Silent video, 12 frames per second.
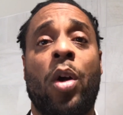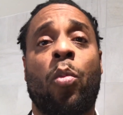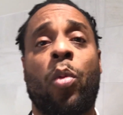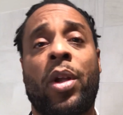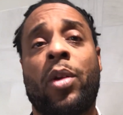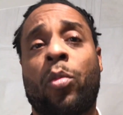
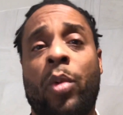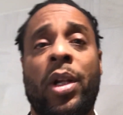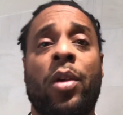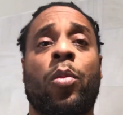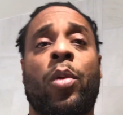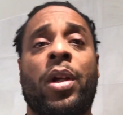when
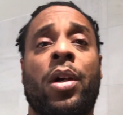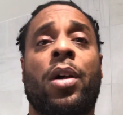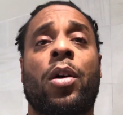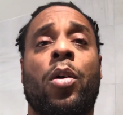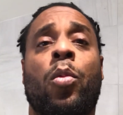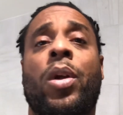when when a
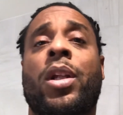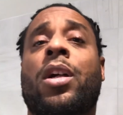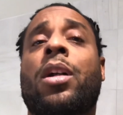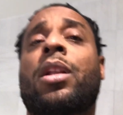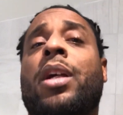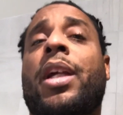when
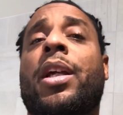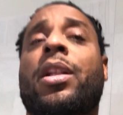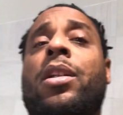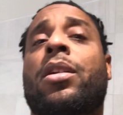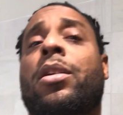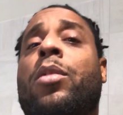good
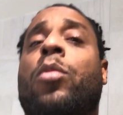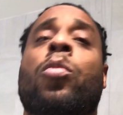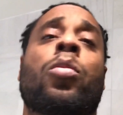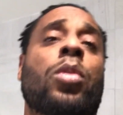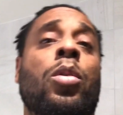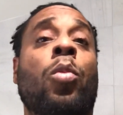looking
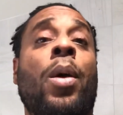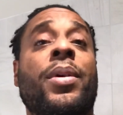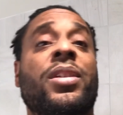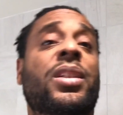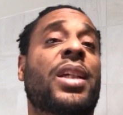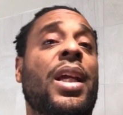women
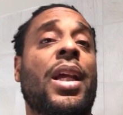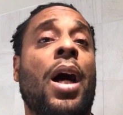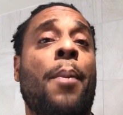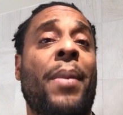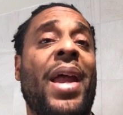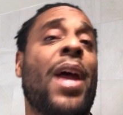see a
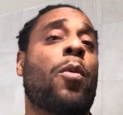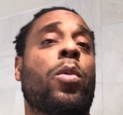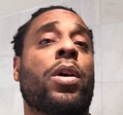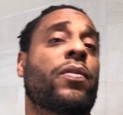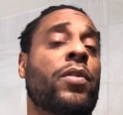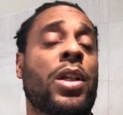
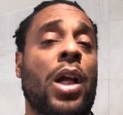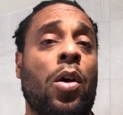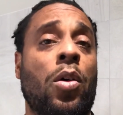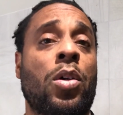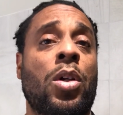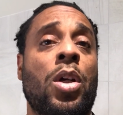man, you
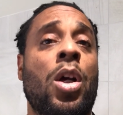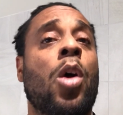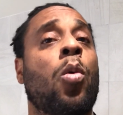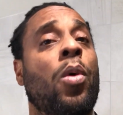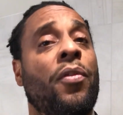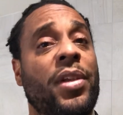know,
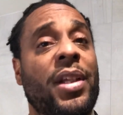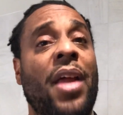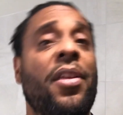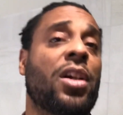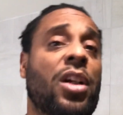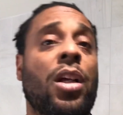with
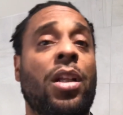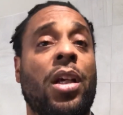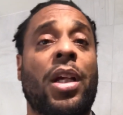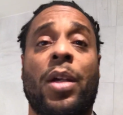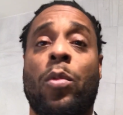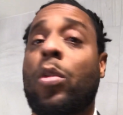another good
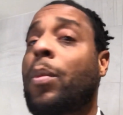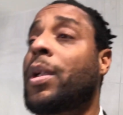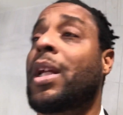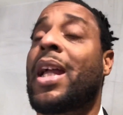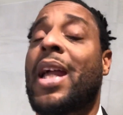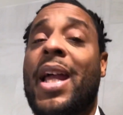looking
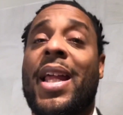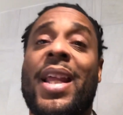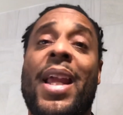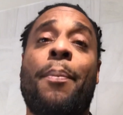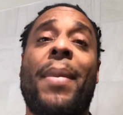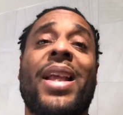woman,
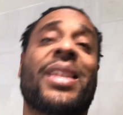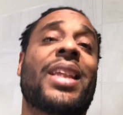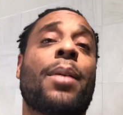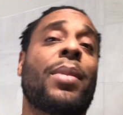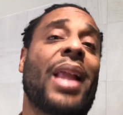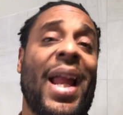it makes
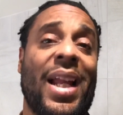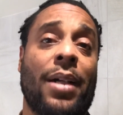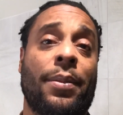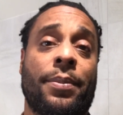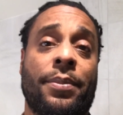them like him.